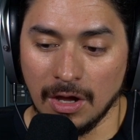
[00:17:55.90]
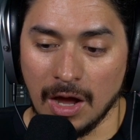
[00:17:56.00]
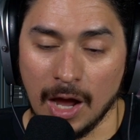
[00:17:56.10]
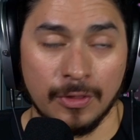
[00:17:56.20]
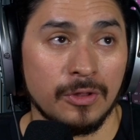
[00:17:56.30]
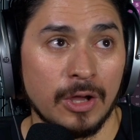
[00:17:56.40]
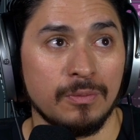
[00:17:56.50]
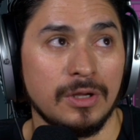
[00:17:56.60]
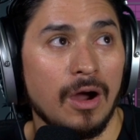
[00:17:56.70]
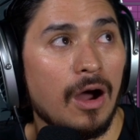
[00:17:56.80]
I think that would
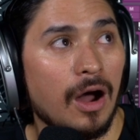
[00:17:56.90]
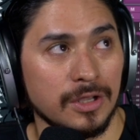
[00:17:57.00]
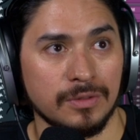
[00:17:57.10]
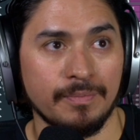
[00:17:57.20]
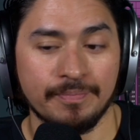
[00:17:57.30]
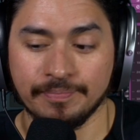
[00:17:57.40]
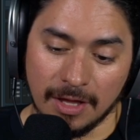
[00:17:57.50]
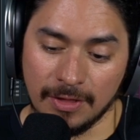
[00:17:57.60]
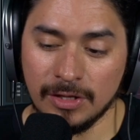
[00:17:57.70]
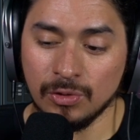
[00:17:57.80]
be awesome.
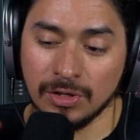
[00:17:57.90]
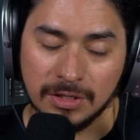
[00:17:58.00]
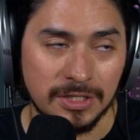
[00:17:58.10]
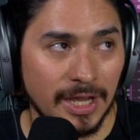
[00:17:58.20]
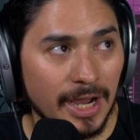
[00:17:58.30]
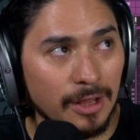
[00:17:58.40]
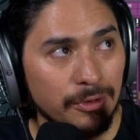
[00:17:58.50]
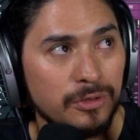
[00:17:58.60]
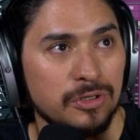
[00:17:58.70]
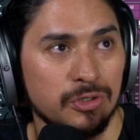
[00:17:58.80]
Then you could tailor
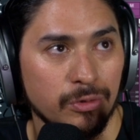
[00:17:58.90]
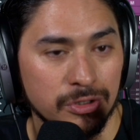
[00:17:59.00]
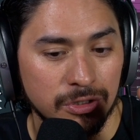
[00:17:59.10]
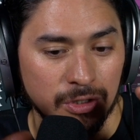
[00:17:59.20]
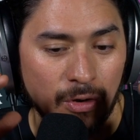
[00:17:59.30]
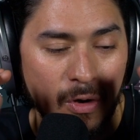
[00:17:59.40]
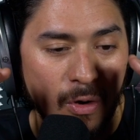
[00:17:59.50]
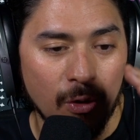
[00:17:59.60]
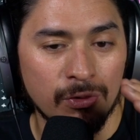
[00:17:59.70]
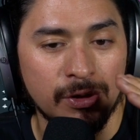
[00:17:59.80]
your distortion to
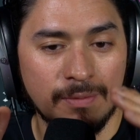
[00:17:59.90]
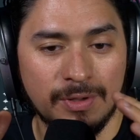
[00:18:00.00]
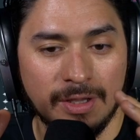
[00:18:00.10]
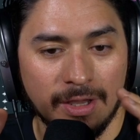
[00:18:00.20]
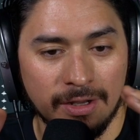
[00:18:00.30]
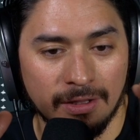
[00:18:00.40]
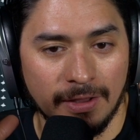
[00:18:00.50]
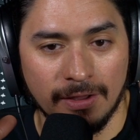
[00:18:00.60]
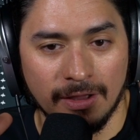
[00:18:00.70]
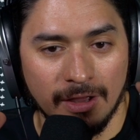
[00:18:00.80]
only be hitting
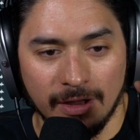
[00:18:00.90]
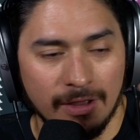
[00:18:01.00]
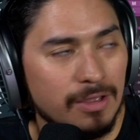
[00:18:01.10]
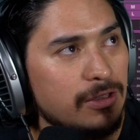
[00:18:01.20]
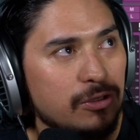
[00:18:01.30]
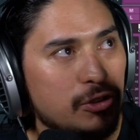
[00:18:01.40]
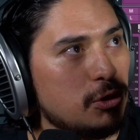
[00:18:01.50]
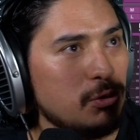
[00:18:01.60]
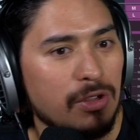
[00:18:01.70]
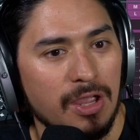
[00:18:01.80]
like
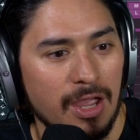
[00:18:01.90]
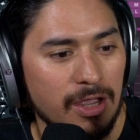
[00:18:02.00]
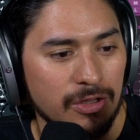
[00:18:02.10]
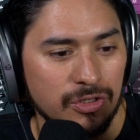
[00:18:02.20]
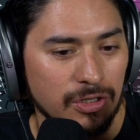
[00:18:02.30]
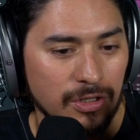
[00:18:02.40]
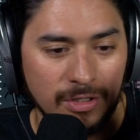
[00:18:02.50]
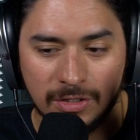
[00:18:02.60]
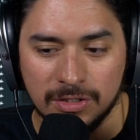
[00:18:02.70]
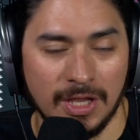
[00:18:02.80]
2K
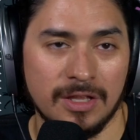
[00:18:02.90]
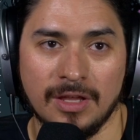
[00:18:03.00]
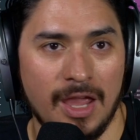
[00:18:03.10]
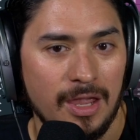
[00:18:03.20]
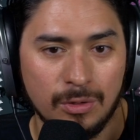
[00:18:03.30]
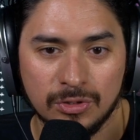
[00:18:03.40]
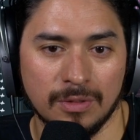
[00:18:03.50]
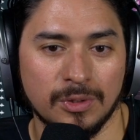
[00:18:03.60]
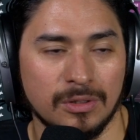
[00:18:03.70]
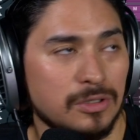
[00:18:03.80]
to 10K or
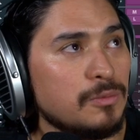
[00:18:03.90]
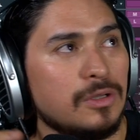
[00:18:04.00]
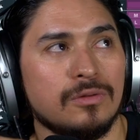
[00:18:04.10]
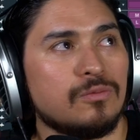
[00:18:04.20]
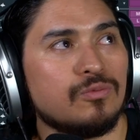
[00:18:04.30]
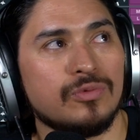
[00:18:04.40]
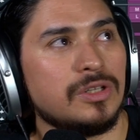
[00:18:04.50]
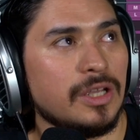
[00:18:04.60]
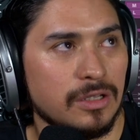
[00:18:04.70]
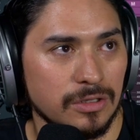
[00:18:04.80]
something
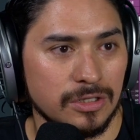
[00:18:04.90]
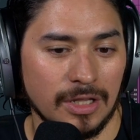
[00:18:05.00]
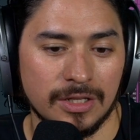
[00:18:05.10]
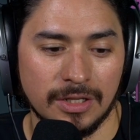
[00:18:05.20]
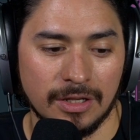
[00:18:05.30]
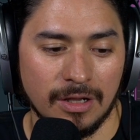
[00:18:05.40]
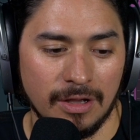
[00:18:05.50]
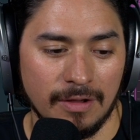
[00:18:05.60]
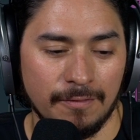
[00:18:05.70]
ridiculous as like a